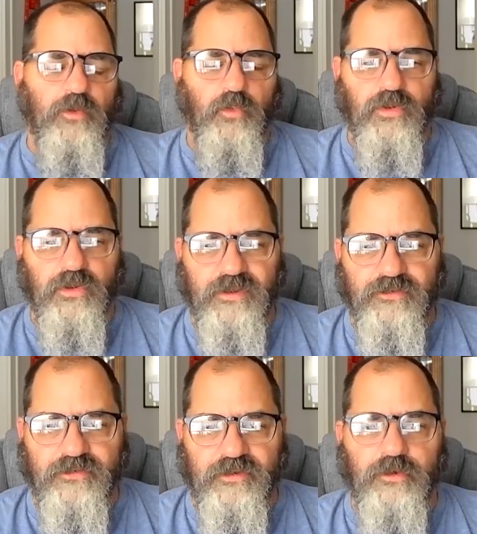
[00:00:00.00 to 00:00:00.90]
I mean, we look
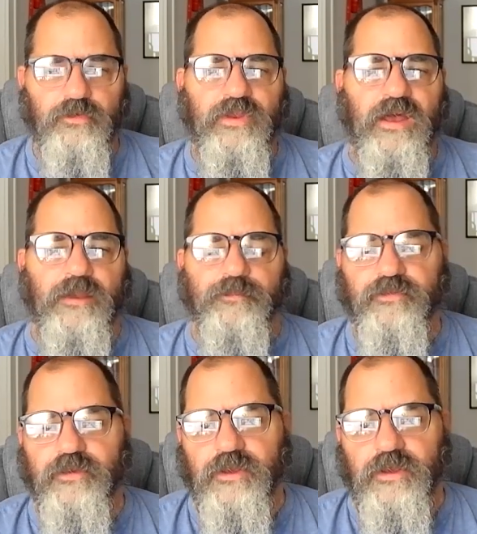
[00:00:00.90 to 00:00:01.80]
at stereotypes.
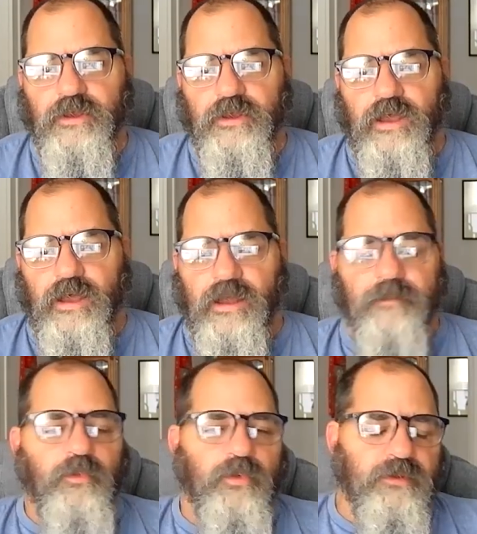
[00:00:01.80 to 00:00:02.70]
Uh,
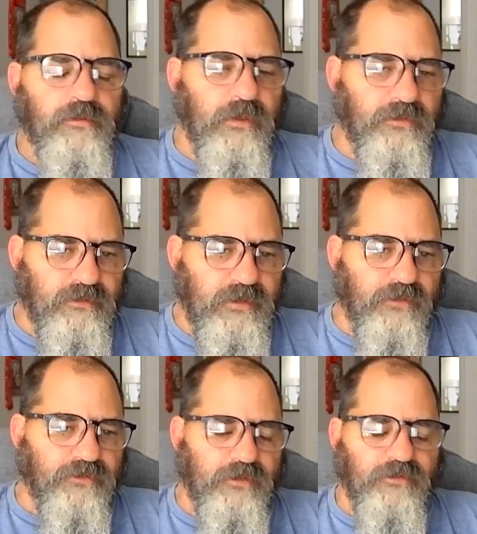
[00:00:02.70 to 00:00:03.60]
I mean, we and
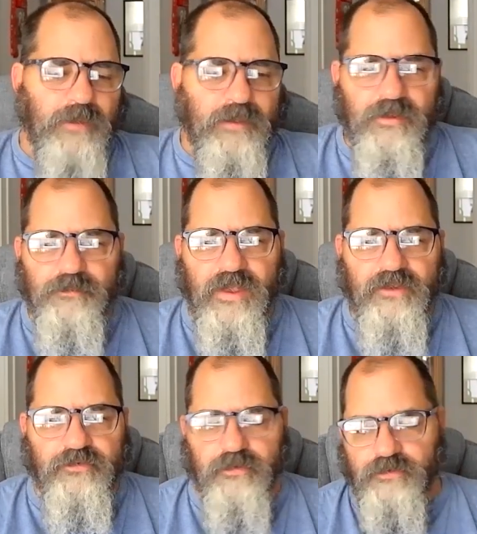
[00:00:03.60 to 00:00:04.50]
yes, these might be
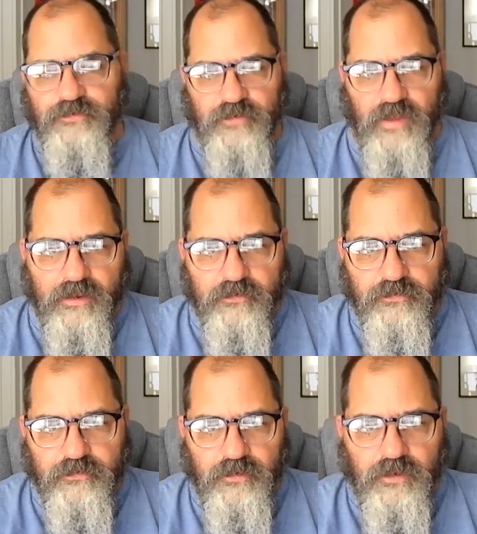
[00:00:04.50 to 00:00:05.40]
based on sex.
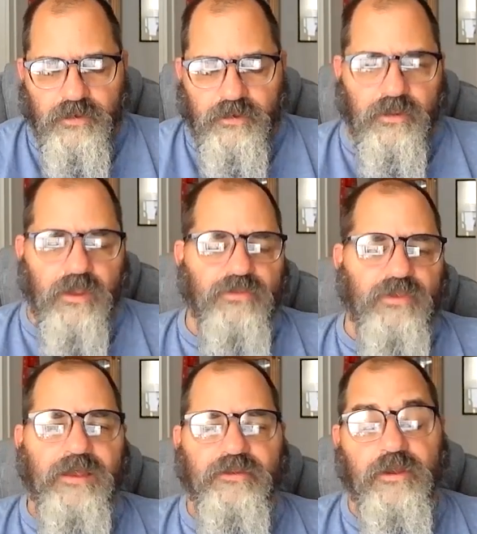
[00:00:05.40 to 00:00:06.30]
Okay,
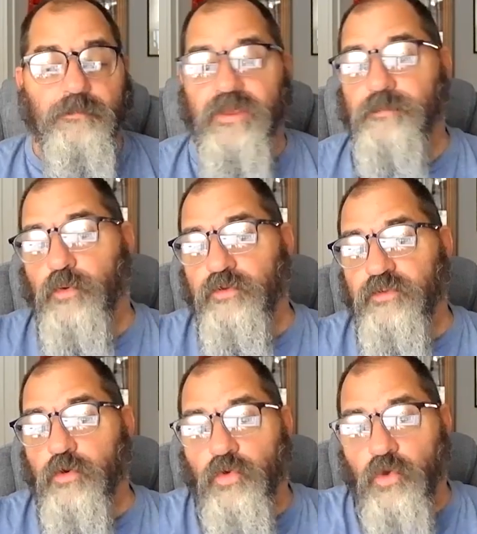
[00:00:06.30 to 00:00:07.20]
the idea of big
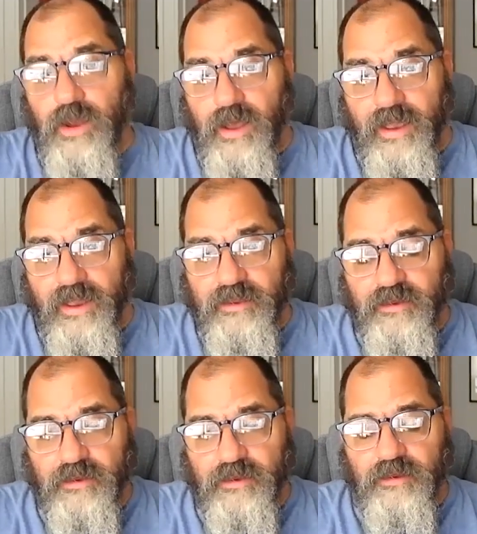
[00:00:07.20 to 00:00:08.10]
boys don't cry,
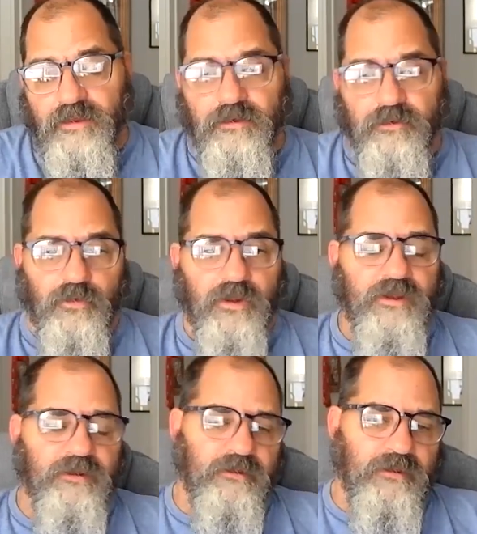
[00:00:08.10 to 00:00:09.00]

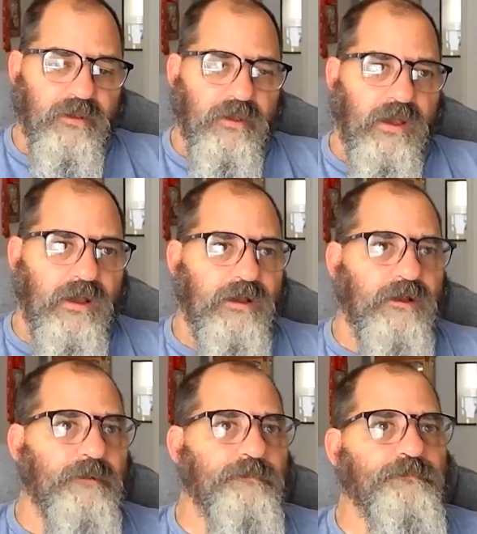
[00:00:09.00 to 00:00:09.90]
right?
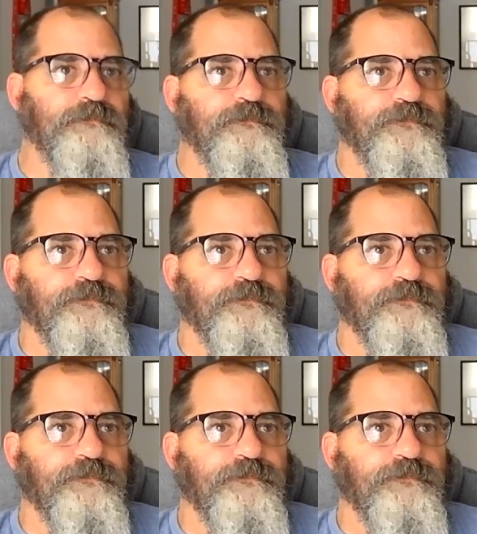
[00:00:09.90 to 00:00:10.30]
Um,